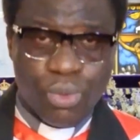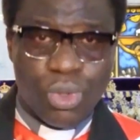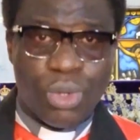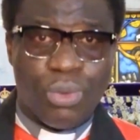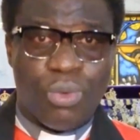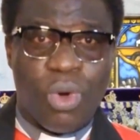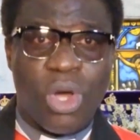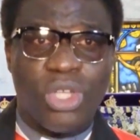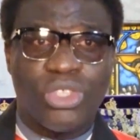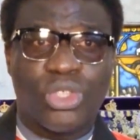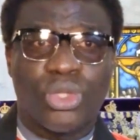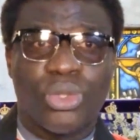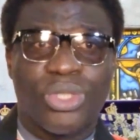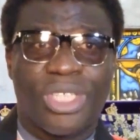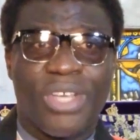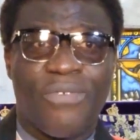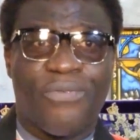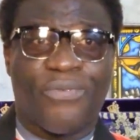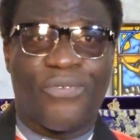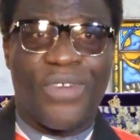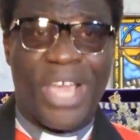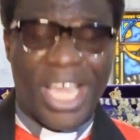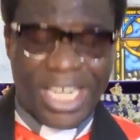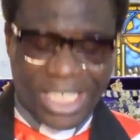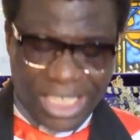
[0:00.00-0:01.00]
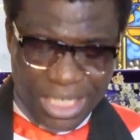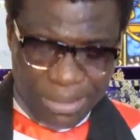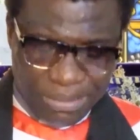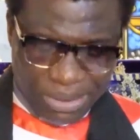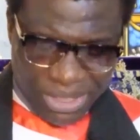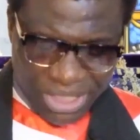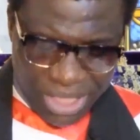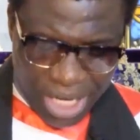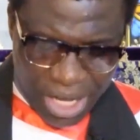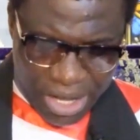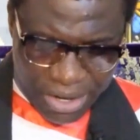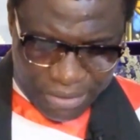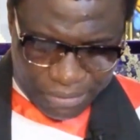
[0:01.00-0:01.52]
will want to defend
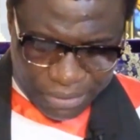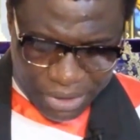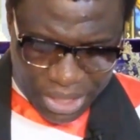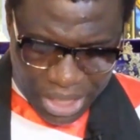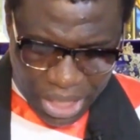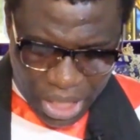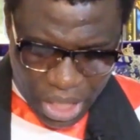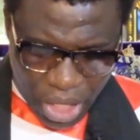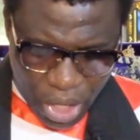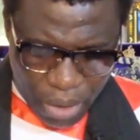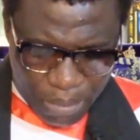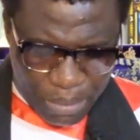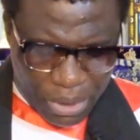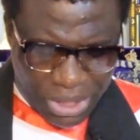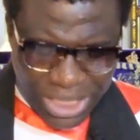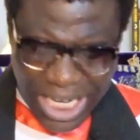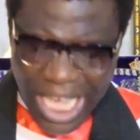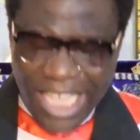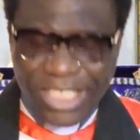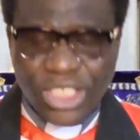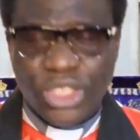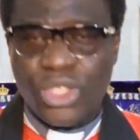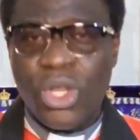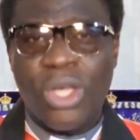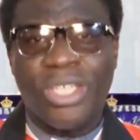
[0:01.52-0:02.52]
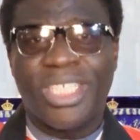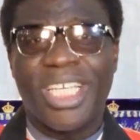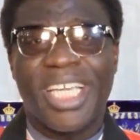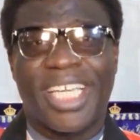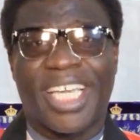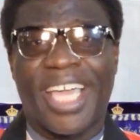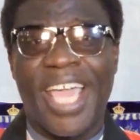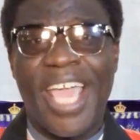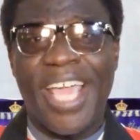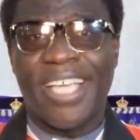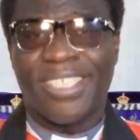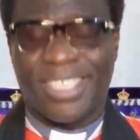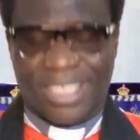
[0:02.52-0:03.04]
himself. But that's not the
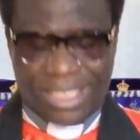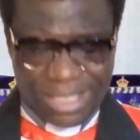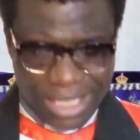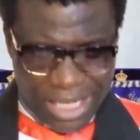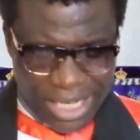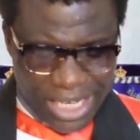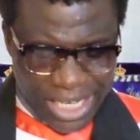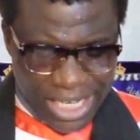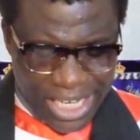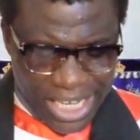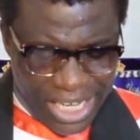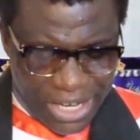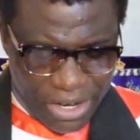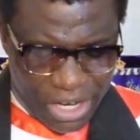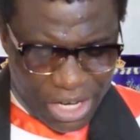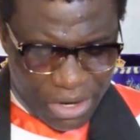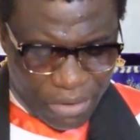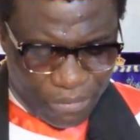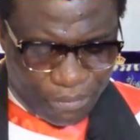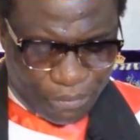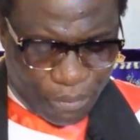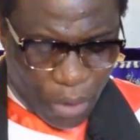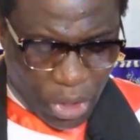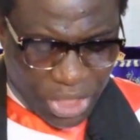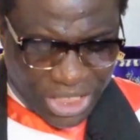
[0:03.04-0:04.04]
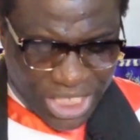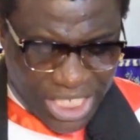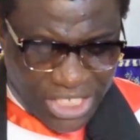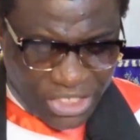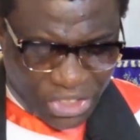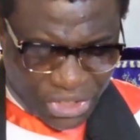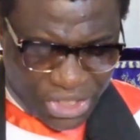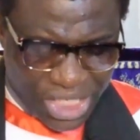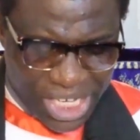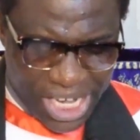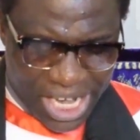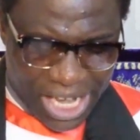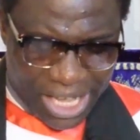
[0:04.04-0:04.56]
case for
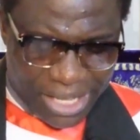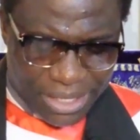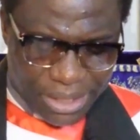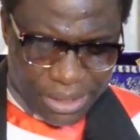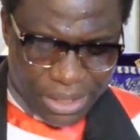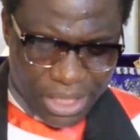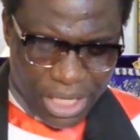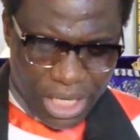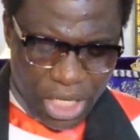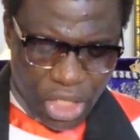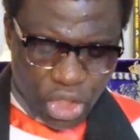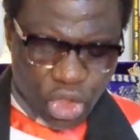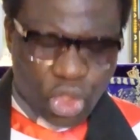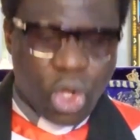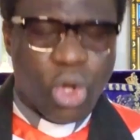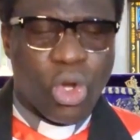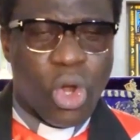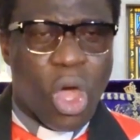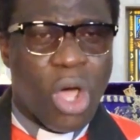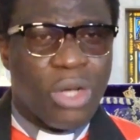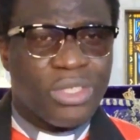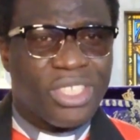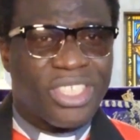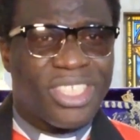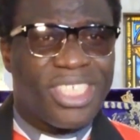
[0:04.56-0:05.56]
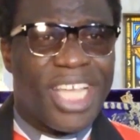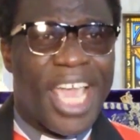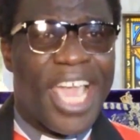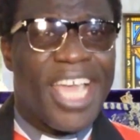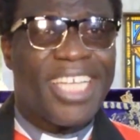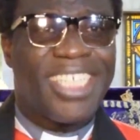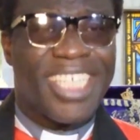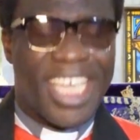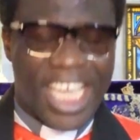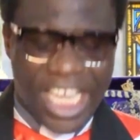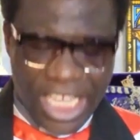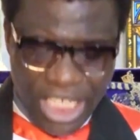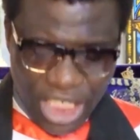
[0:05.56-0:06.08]
this year. The Lord
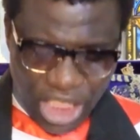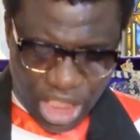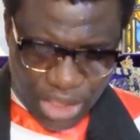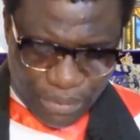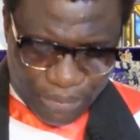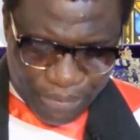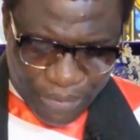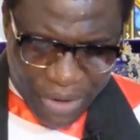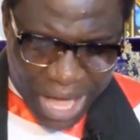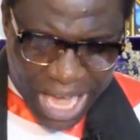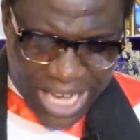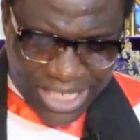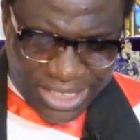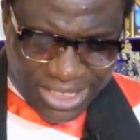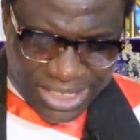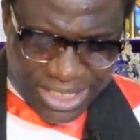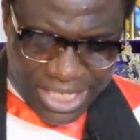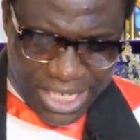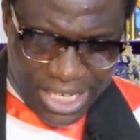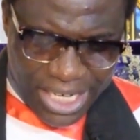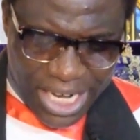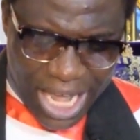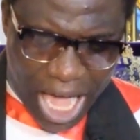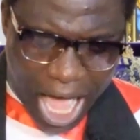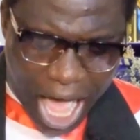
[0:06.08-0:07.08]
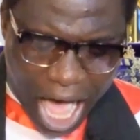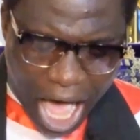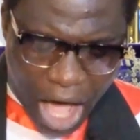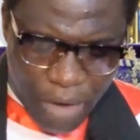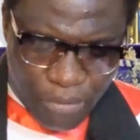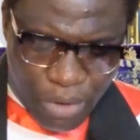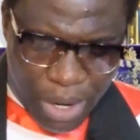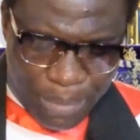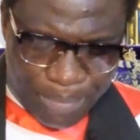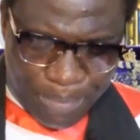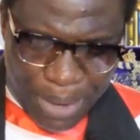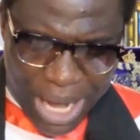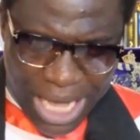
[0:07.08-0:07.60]
said He is fighting
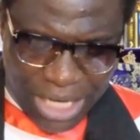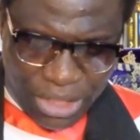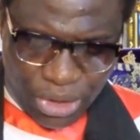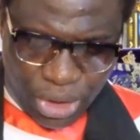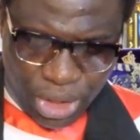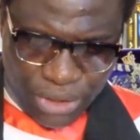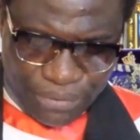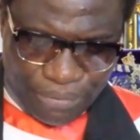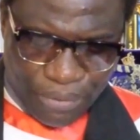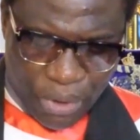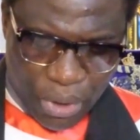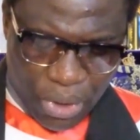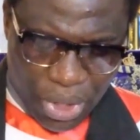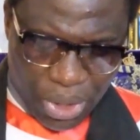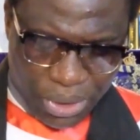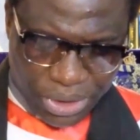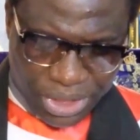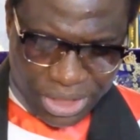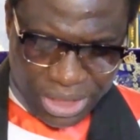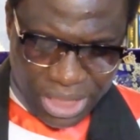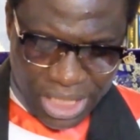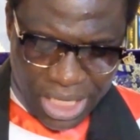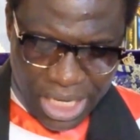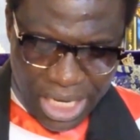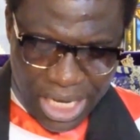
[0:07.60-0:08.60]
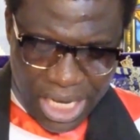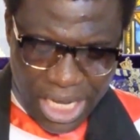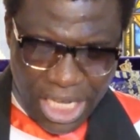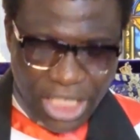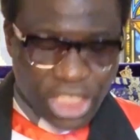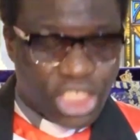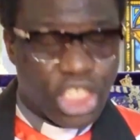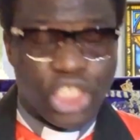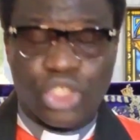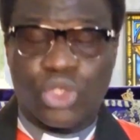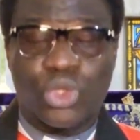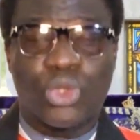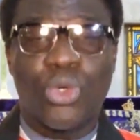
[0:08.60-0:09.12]
our battles for us.
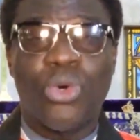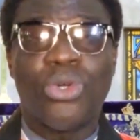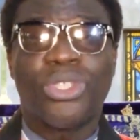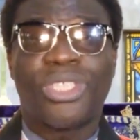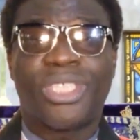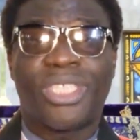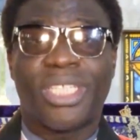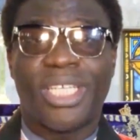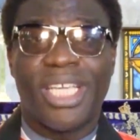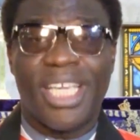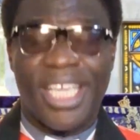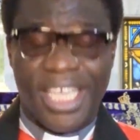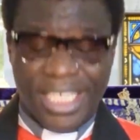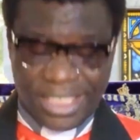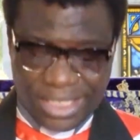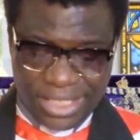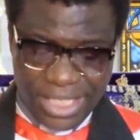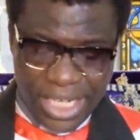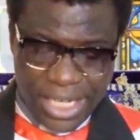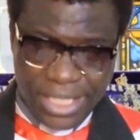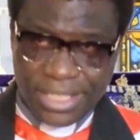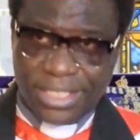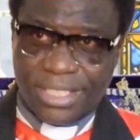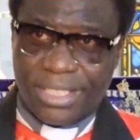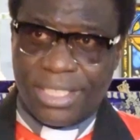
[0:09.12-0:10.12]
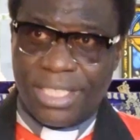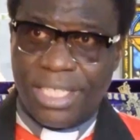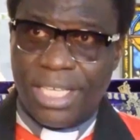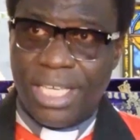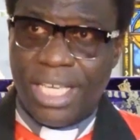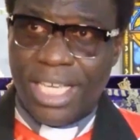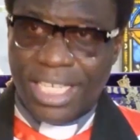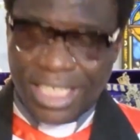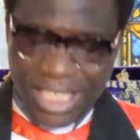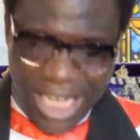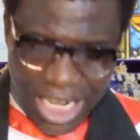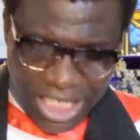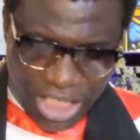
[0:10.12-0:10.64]
The truth is this
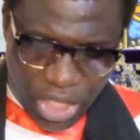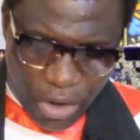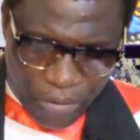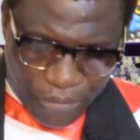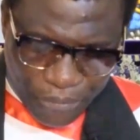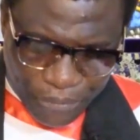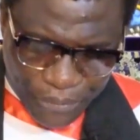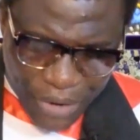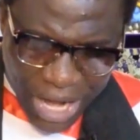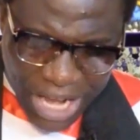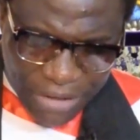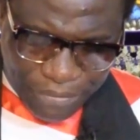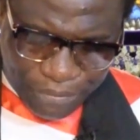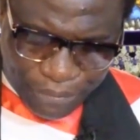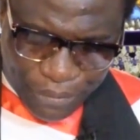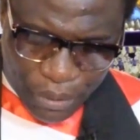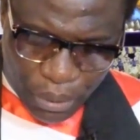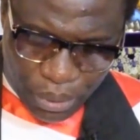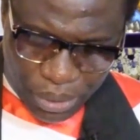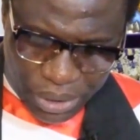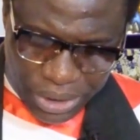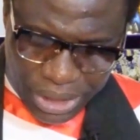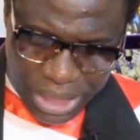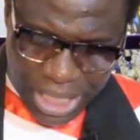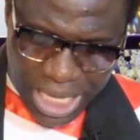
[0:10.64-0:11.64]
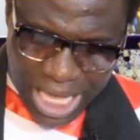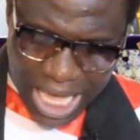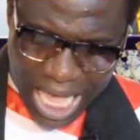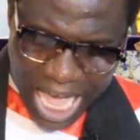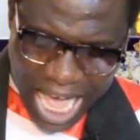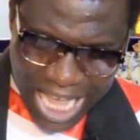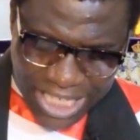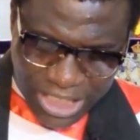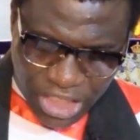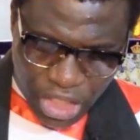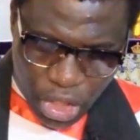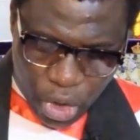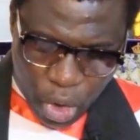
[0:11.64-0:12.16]
that the faithful
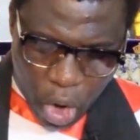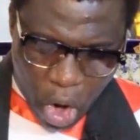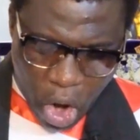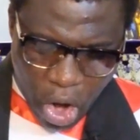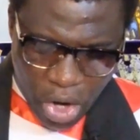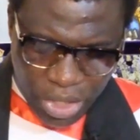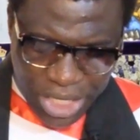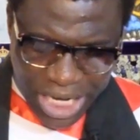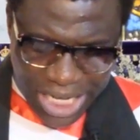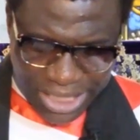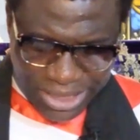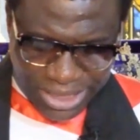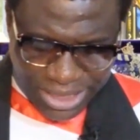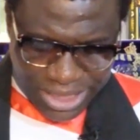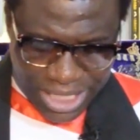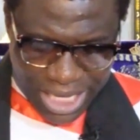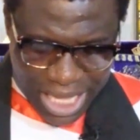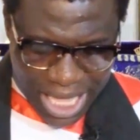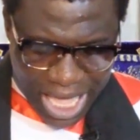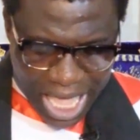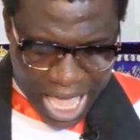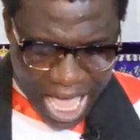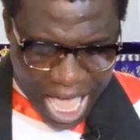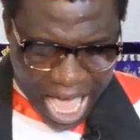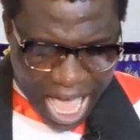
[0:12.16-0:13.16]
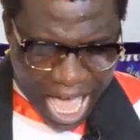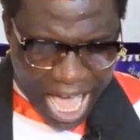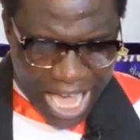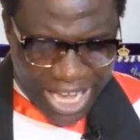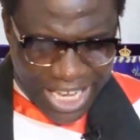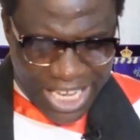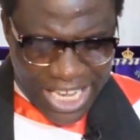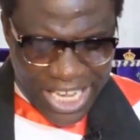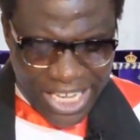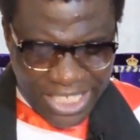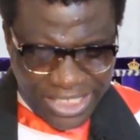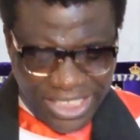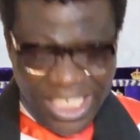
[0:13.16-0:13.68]
and the honest are
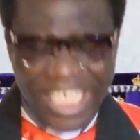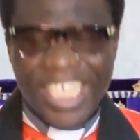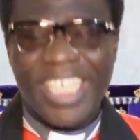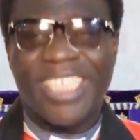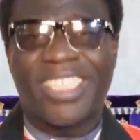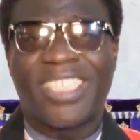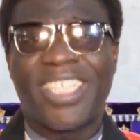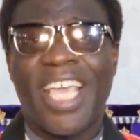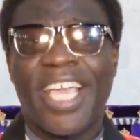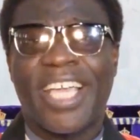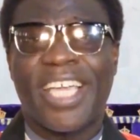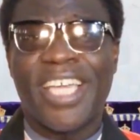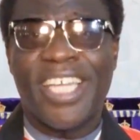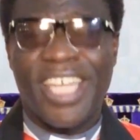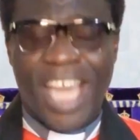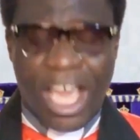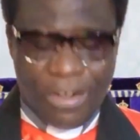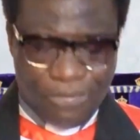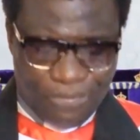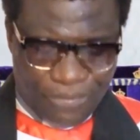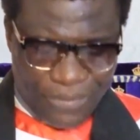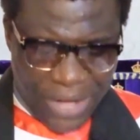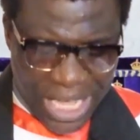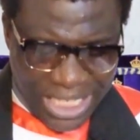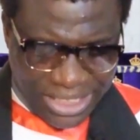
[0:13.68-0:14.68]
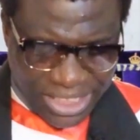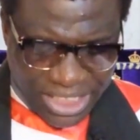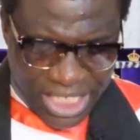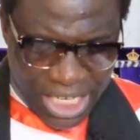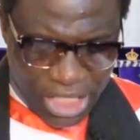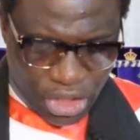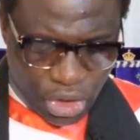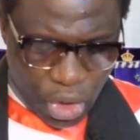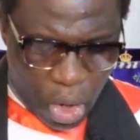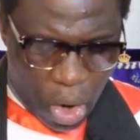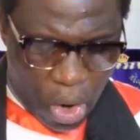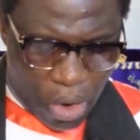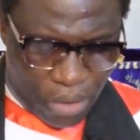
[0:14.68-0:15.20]
easily taken
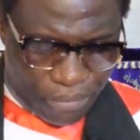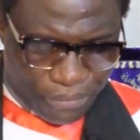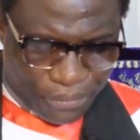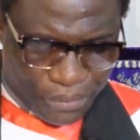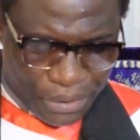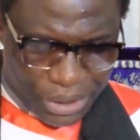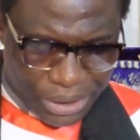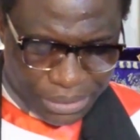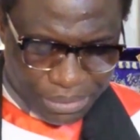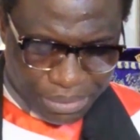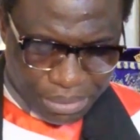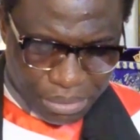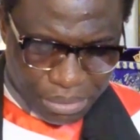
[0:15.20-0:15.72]
advantage of,